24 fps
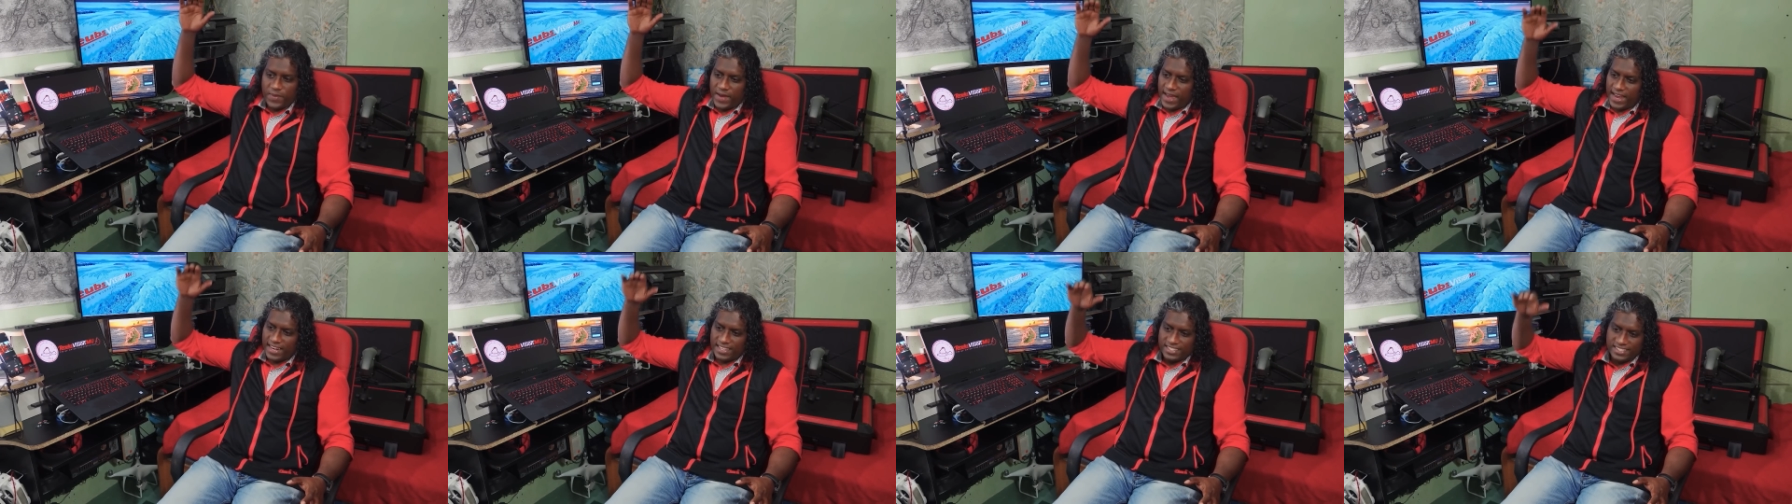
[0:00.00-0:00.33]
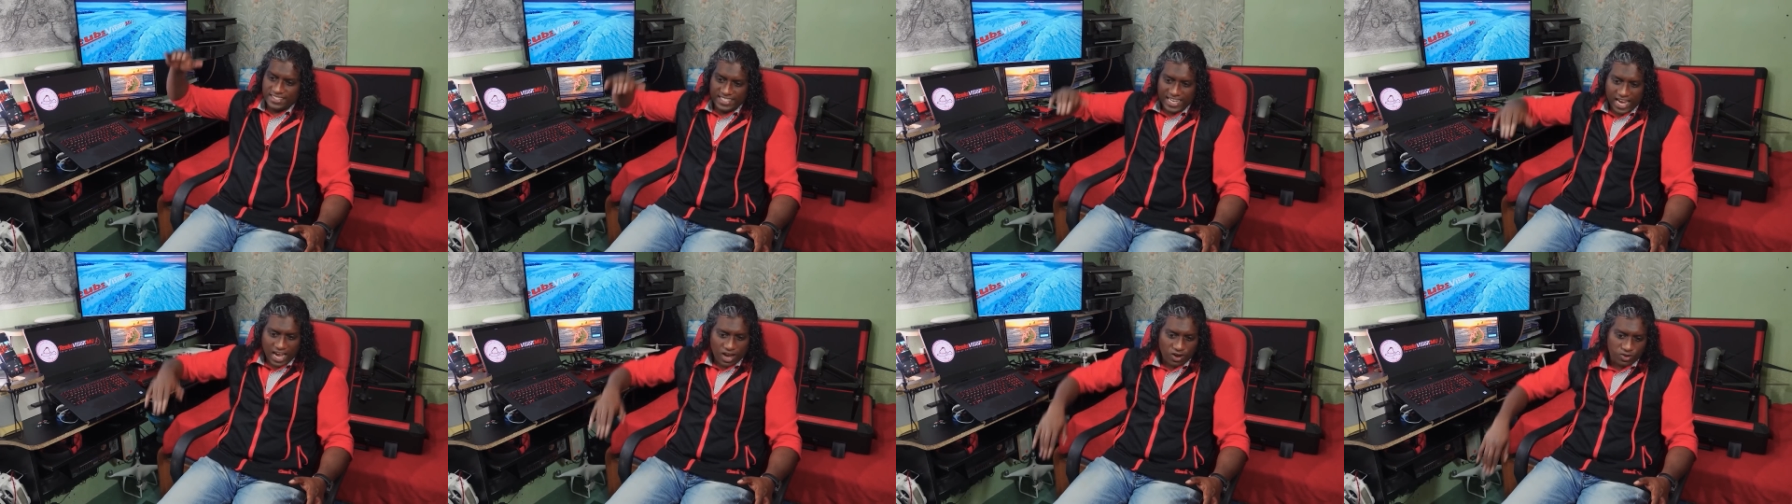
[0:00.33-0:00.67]
and
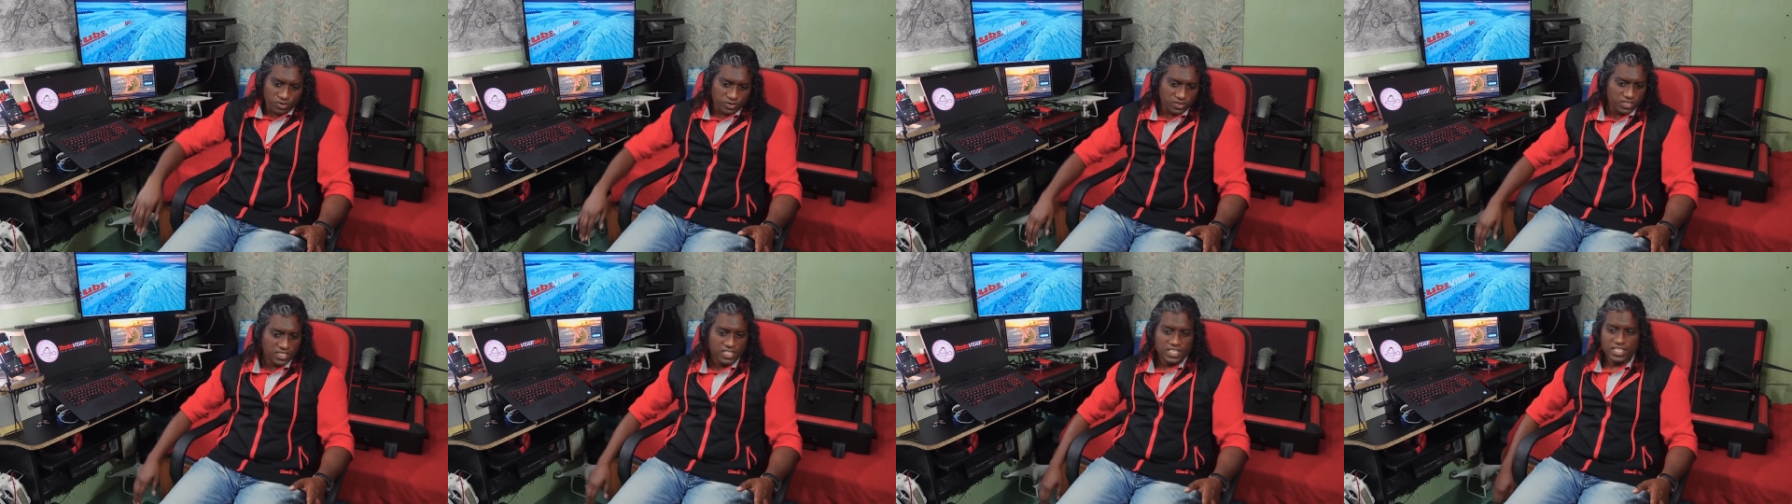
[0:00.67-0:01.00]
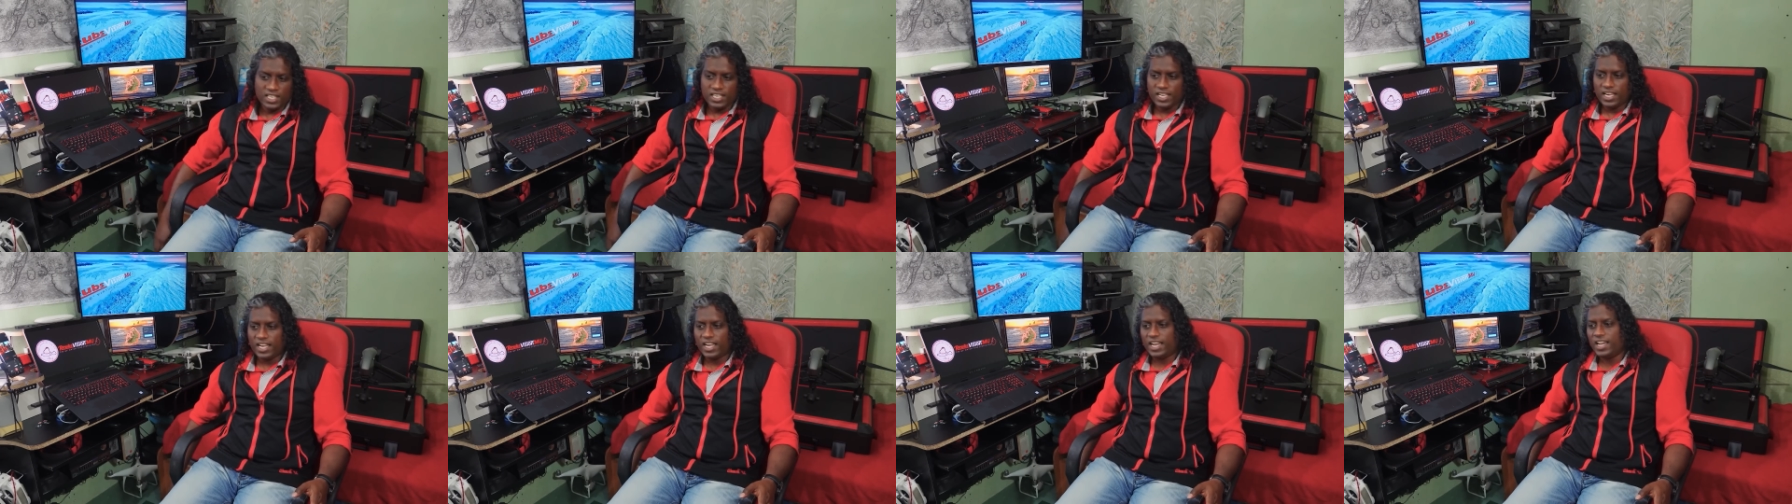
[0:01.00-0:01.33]
down.
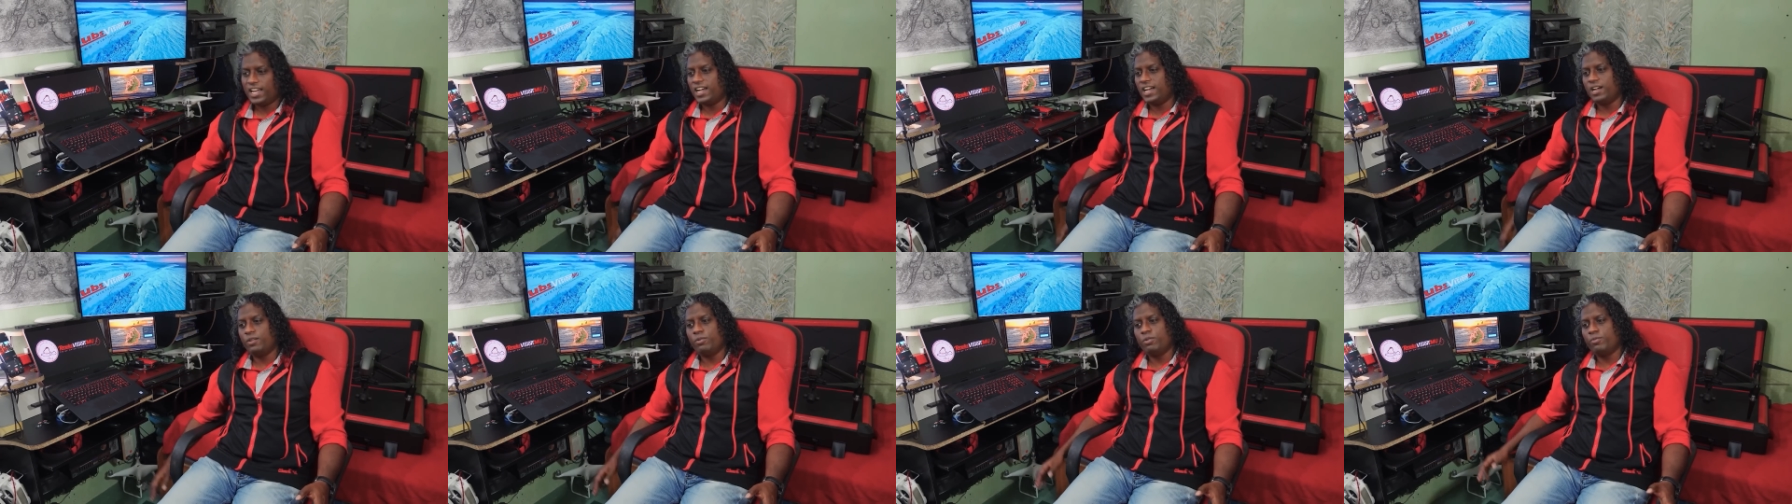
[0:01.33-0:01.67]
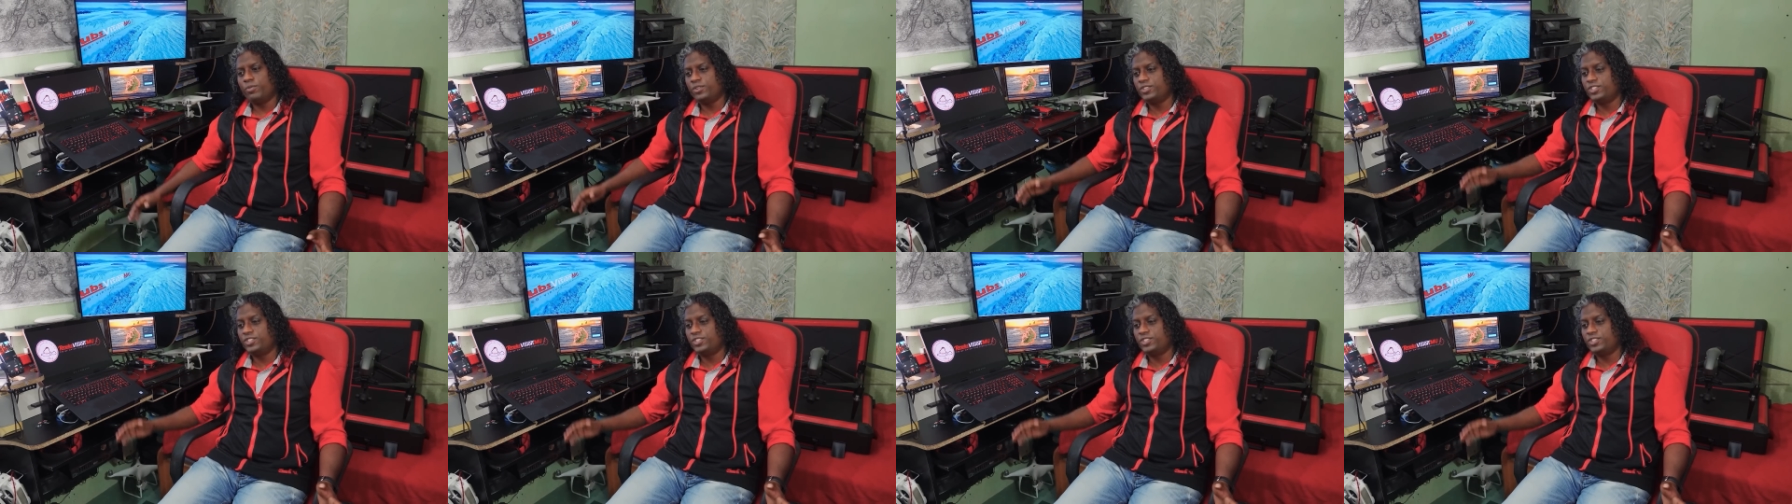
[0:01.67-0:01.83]
We were